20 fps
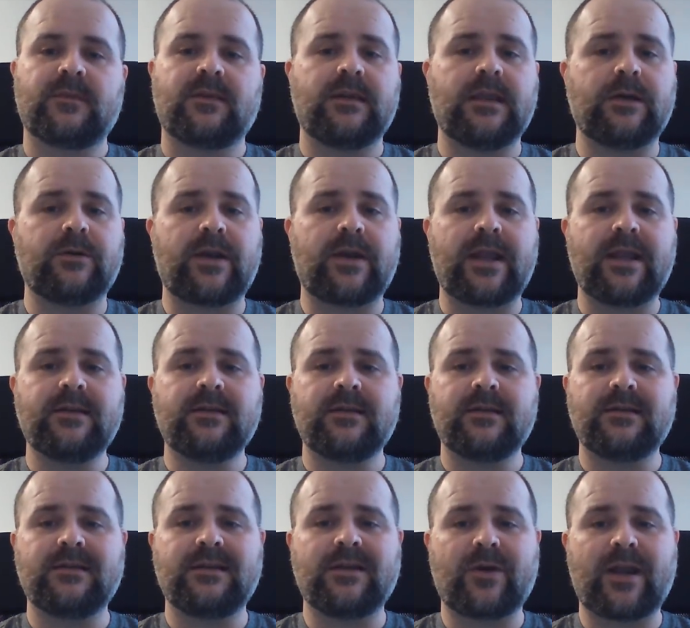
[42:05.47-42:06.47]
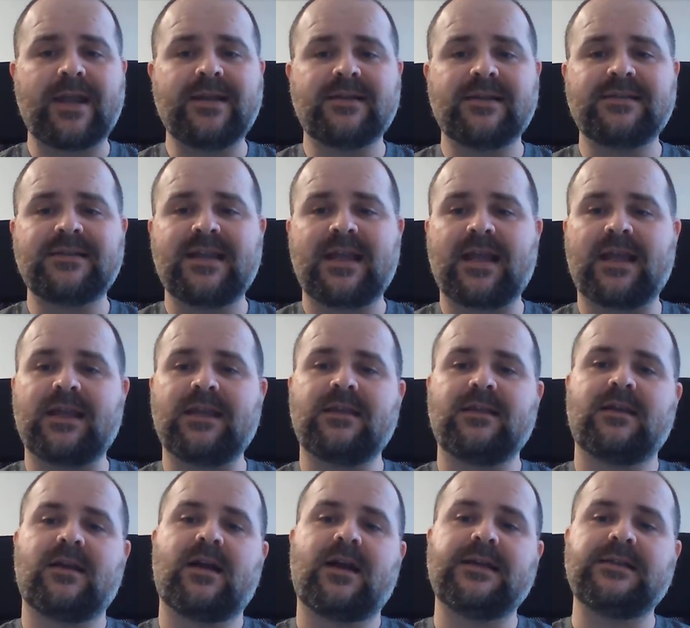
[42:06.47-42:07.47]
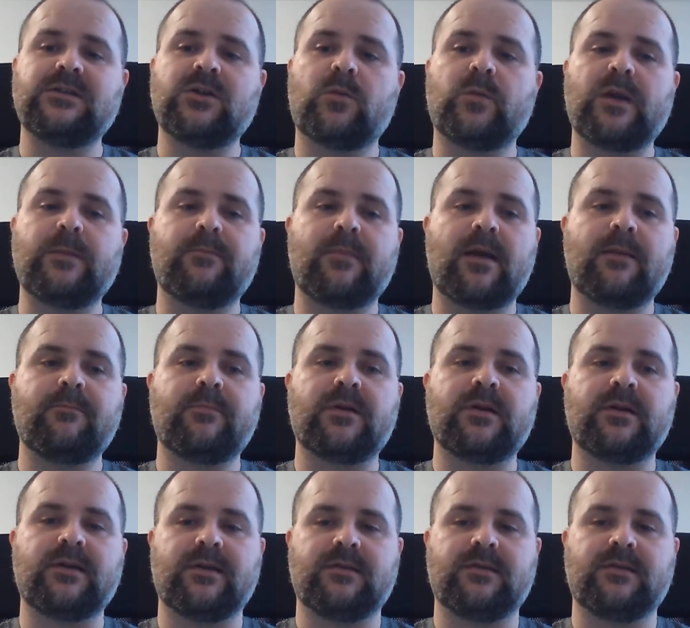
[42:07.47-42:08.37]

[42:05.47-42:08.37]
There ain't a day I don't remember